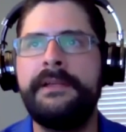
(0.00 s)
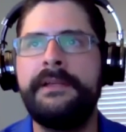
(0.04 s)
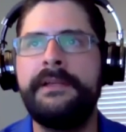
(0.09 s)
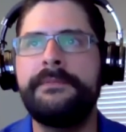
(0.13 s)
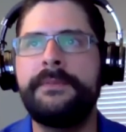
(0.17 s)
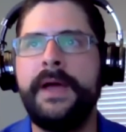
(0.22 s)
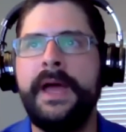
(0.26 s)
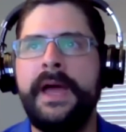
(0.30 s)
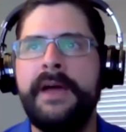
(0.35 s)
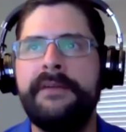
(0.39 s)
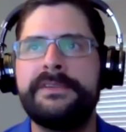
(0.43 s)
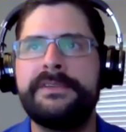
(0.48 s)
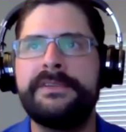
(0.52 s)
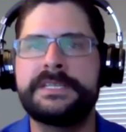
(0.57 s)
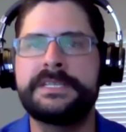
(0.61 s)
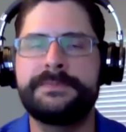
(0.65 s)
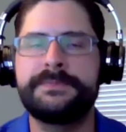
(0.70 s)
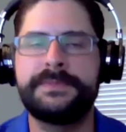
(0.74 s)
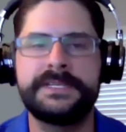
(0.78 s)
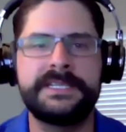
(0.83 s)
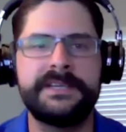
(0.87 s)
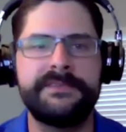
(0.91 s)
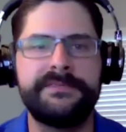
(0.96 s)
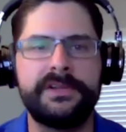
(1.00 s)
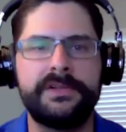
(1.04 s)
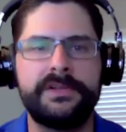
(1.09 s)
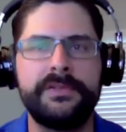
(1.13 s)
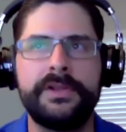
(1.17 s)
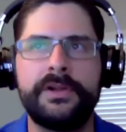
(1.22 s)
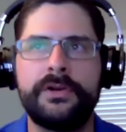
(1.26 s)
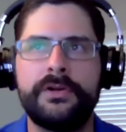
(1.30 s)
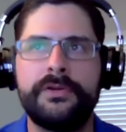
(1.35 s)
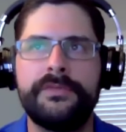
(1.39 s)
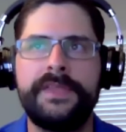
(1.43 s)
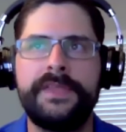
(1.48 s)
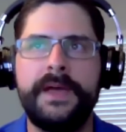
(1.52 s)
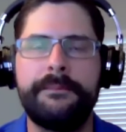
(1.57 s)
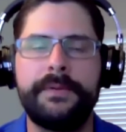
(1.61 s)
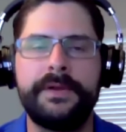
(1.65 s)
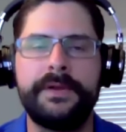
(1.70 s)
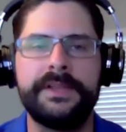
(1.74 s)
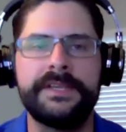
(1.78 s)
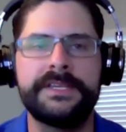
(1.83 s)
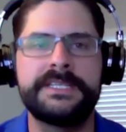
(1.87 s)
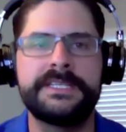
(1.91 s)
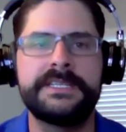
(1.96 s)
haven't specifically heard that,
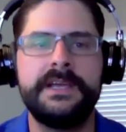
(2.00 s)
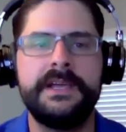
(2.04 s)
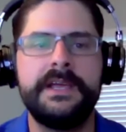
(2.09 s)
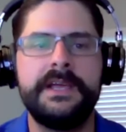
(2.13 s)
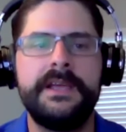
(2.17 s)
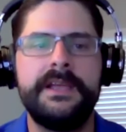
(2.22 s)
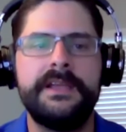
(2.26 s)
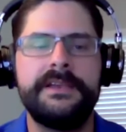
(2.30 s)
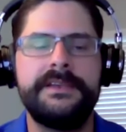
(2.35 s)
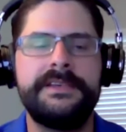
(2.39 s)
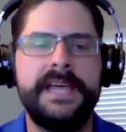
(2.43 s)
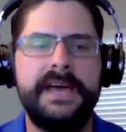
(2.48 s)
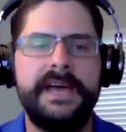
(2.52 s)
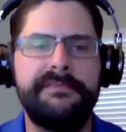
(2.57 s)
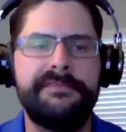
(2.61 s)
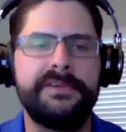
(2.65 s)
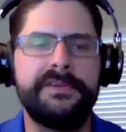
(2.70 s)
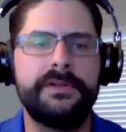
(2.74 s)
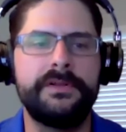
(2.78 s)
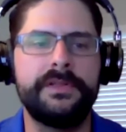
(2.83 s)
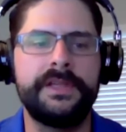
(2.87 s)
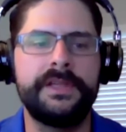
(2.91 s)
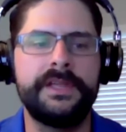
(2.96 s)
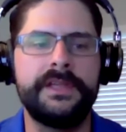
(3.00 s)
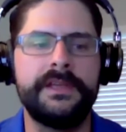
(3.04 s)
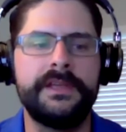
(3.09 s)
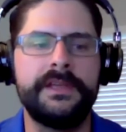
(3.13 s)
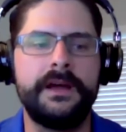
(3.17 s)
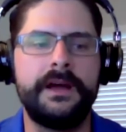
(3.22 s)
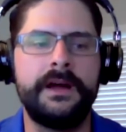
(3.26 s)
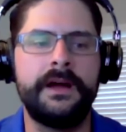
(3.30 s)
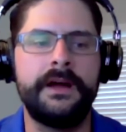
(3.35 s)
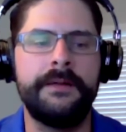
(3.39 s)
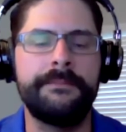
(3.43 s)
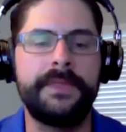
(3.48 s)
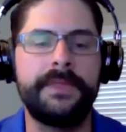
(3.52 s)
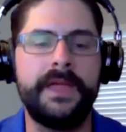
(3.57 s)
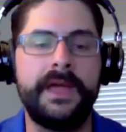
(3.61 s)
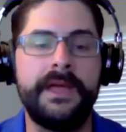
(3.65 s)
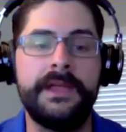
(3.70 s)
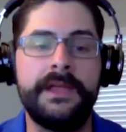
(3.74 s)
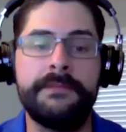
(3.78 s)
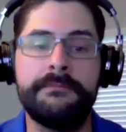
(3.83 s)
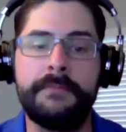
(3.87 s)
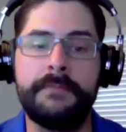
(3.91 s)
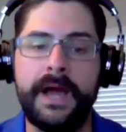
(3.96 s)
but it's definitely,
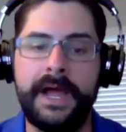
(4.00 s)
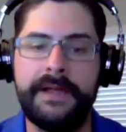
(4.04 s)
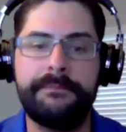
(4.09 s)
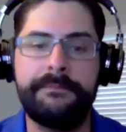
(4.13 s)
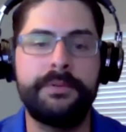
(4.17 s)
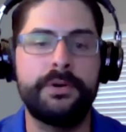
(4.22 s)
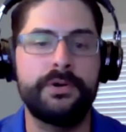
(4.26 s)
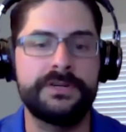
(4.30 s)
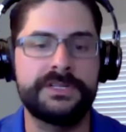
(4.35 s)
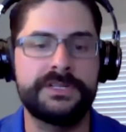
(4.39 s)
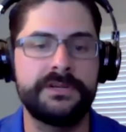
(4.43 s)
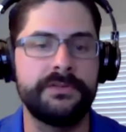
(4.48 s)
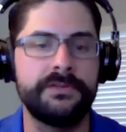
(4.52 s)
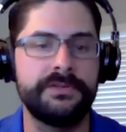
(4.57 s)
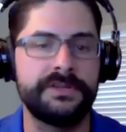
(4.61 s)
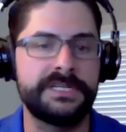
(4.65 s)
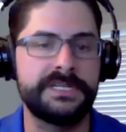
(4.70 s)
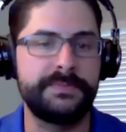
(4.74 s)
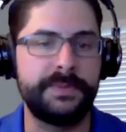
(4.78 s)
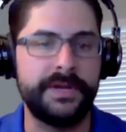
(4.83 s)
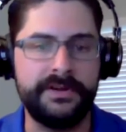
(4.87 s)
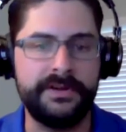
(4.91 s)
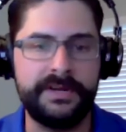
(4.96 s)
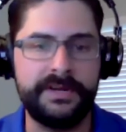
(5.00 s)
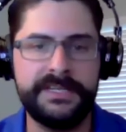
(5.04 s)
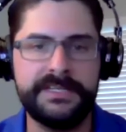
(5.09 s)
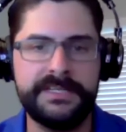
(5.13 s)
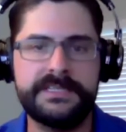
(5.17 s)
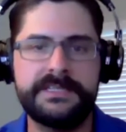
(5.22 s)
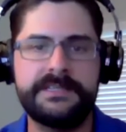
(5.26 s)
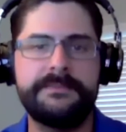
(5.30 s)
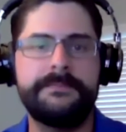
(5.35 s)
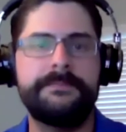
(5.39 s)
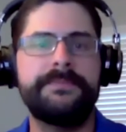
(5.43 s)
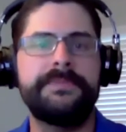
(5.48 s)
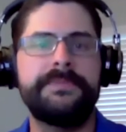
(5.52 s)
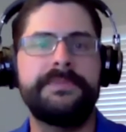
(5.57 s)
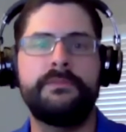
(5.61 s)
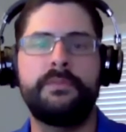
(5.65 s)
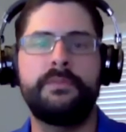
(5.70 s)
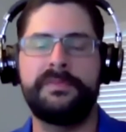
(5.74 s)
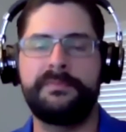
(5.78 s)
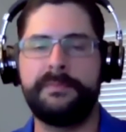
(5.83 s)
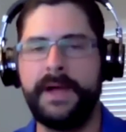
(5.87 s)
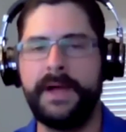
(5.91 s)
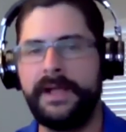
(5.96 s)
in my personal experience
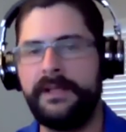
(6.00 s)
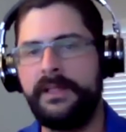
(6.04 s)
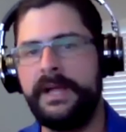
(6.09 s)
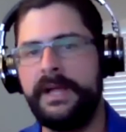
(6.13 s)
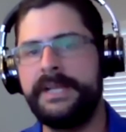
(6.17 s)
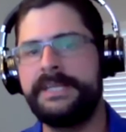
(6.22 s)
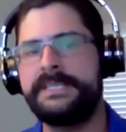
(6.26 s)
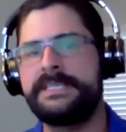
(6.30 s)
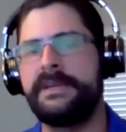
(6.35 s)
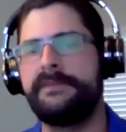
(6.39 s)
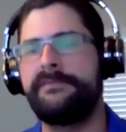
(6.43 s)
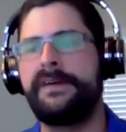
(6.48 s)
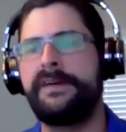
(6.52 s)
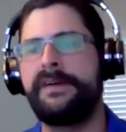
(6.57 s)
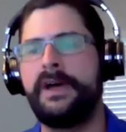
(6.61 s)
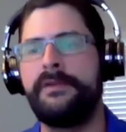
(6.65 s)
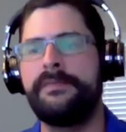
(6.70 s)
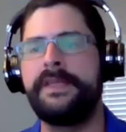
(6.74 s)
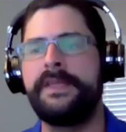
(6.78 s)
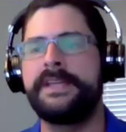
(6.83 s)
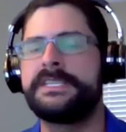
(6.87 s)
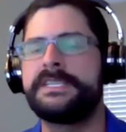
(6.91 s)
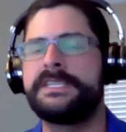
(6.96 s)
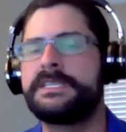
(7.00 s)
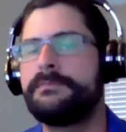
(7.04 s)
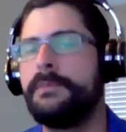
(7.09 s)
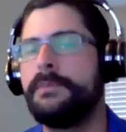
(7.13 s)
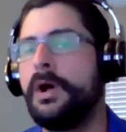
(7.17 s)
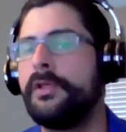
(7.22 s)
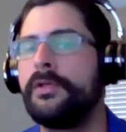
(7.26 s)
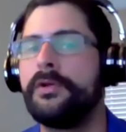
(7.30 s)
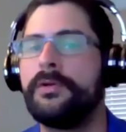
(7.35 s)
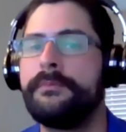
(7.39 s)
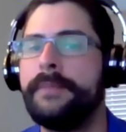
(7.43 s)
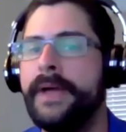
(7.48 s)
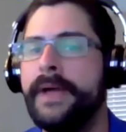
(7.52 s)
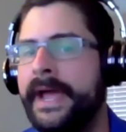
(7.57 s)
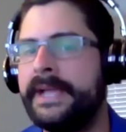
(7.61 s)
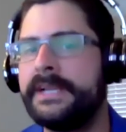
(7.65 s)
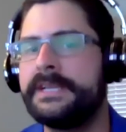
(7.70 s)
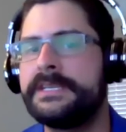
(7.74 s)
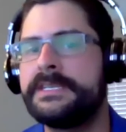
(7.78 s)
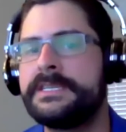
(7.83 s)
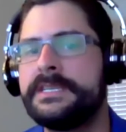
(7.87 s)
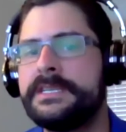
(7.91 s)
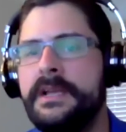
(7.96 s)
with my clients, I found that smaller
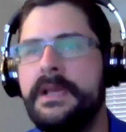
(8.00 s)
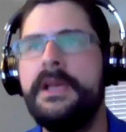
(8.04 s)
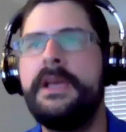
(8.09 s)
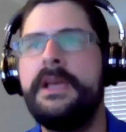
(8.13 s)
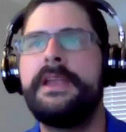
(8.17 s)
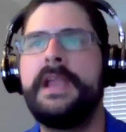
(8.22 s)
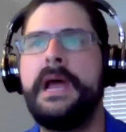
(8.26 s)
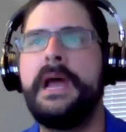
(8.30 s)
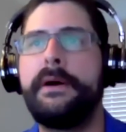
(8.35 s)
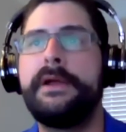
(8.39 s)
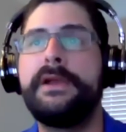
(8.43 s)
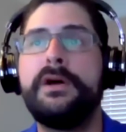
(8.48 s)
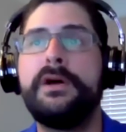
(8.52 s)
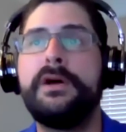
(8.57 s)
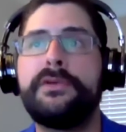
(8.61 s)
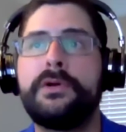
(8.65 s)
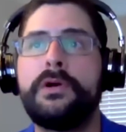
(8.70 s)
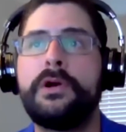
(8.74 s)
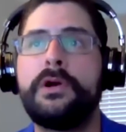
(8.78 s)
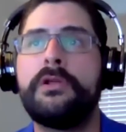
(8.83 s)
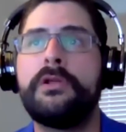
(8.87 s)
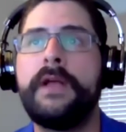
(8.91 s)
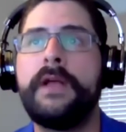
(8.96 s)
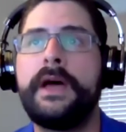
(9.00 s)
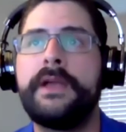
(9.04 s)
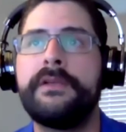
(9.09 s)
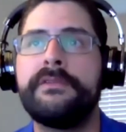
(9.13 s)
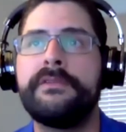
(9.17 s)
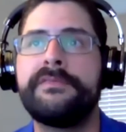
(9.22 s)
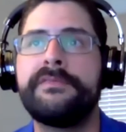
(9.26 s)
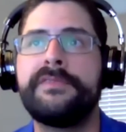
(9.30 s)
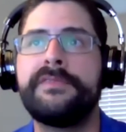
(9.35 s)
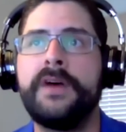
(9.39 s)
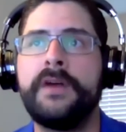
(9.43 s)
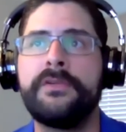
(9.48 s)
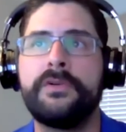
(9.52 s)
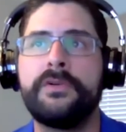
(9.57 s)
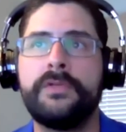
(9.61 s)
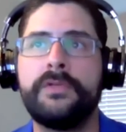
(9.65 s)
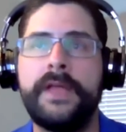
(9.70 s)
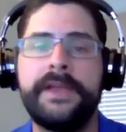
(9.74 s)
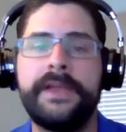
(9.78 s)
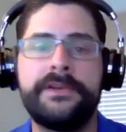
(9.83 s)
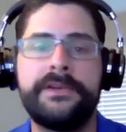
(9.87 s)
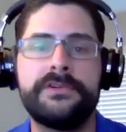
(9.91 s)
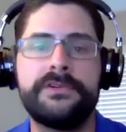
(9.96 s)
banks. Now, I know there are a lot of other
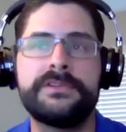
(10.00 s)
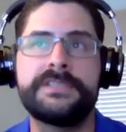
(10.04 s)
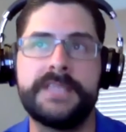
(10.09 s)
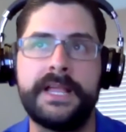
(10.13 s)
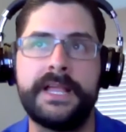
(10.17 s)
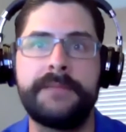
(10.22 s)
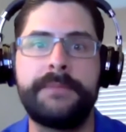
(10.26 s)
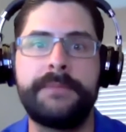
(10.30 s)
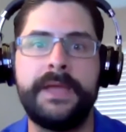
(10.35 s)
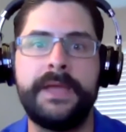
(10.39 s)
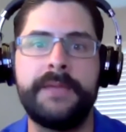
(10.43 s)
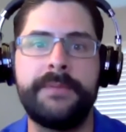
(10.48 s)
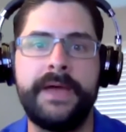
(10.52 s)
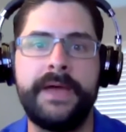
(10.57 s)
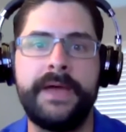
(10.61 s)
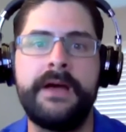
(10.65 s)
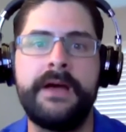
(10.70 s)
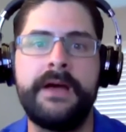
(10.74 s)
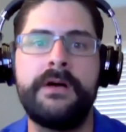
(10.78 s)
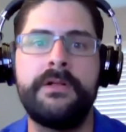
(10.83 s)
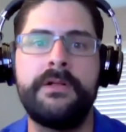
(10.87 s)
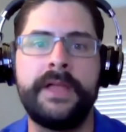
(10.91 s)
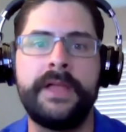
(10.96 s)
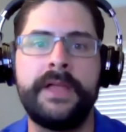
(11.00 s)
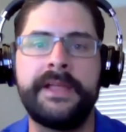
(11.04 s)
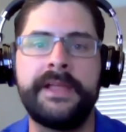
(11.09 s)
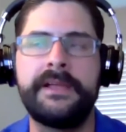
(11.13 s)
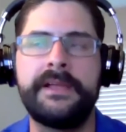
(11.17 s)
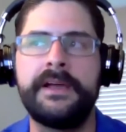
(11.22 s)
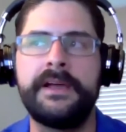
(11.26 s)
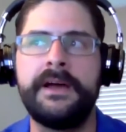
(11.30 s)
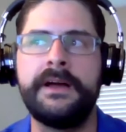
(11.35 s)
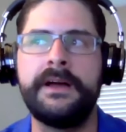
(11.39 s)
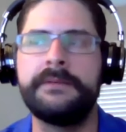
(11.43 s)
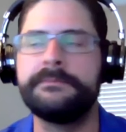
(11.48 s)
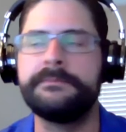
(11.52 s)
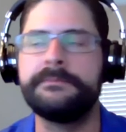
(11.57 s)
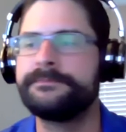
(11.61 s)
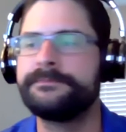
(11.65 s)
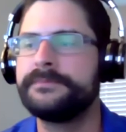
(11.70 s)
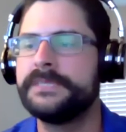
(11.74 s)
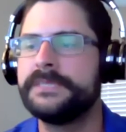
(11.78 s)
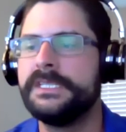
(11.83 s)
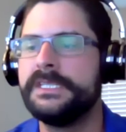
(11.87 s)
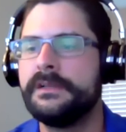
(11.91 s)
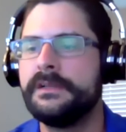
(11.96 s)
lenders like PayPal, like
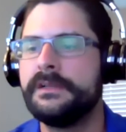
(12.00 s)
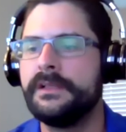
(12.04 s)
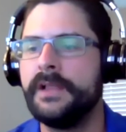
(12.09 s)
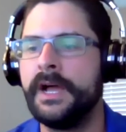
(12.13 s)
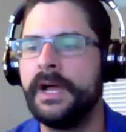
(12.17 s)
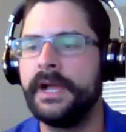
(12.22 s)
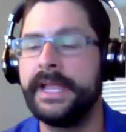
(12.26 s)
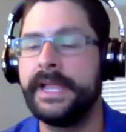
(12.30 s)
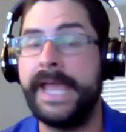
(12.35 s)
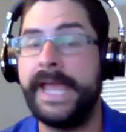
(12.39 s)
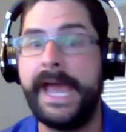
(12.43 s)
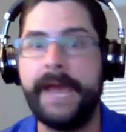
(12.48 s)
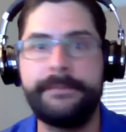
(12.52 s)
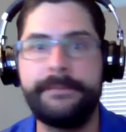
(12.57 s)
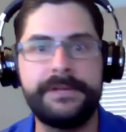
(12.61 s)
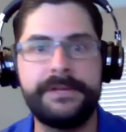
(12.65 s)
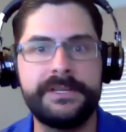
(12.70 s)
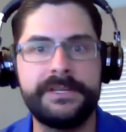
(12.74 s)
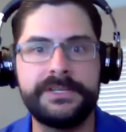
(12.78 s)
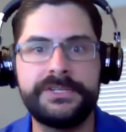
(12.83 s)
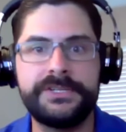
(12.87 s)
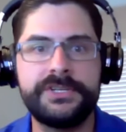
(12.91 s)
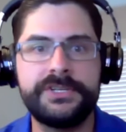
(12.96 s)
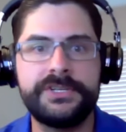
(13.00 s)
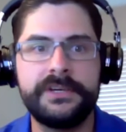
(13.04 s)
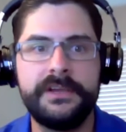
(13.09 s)
Cabbage.